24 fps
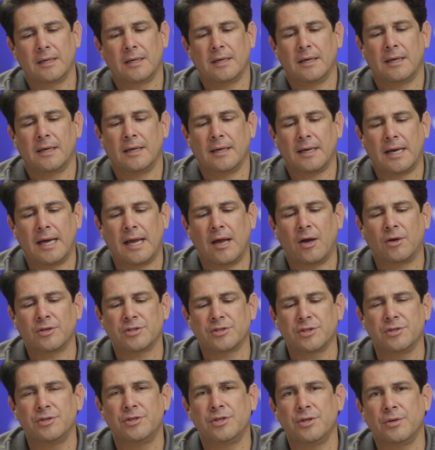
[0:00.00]
Uh, I
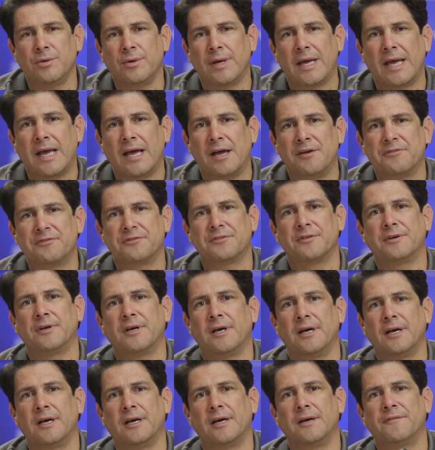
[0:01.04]
also do have
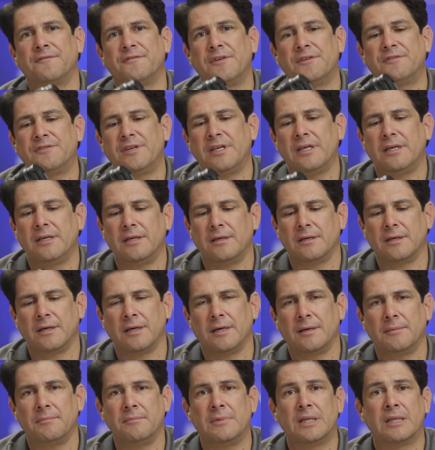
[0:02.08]
uh, 50
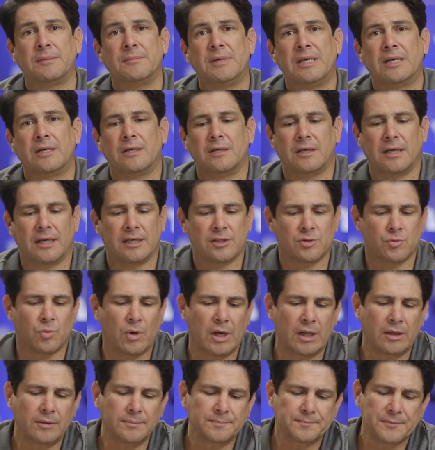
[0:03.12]
uh, millimeter as
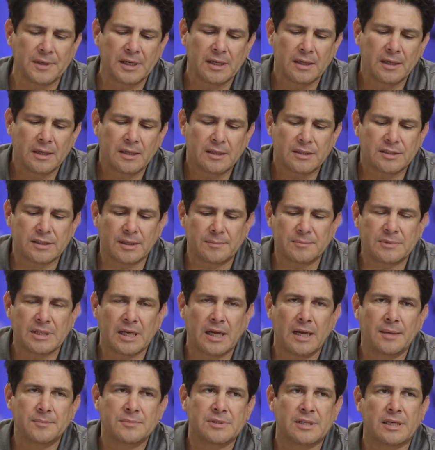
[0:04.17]
well.
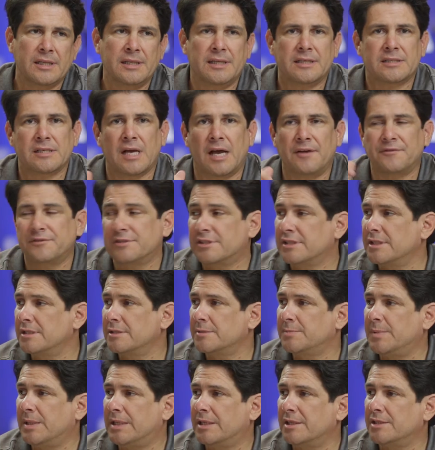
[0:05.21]
Sometimes in these
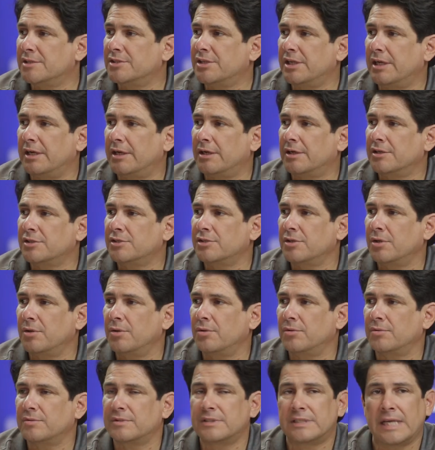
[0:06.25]
offices because they are
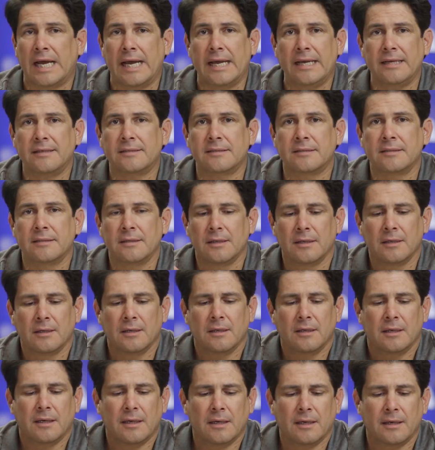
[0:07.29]
so tight,
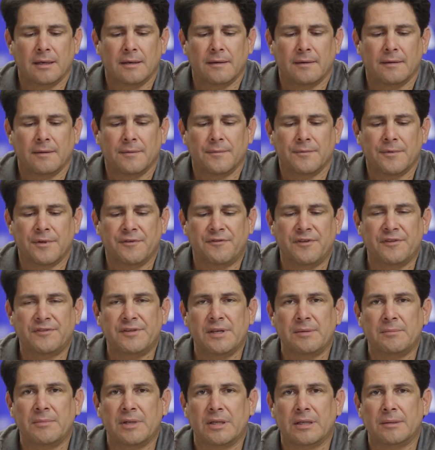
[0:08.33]
uh, the
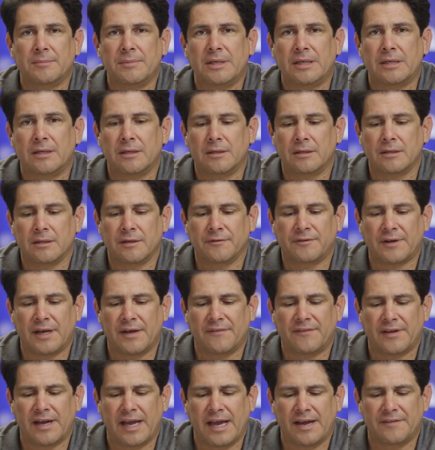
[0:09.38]
50 millimeter, if I,
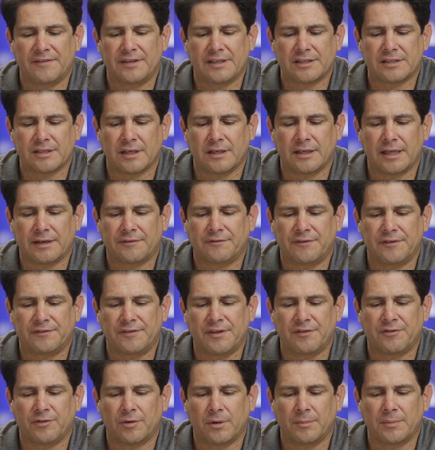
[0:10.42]
if I have this on like
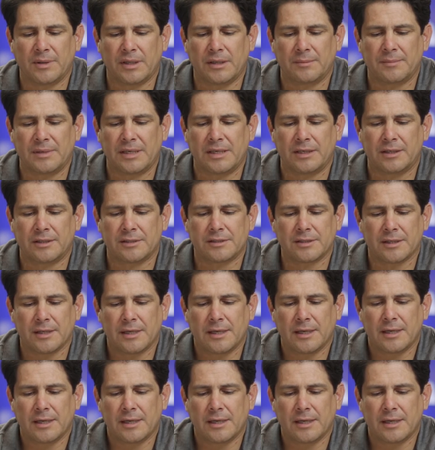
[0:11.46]
54 millimeters,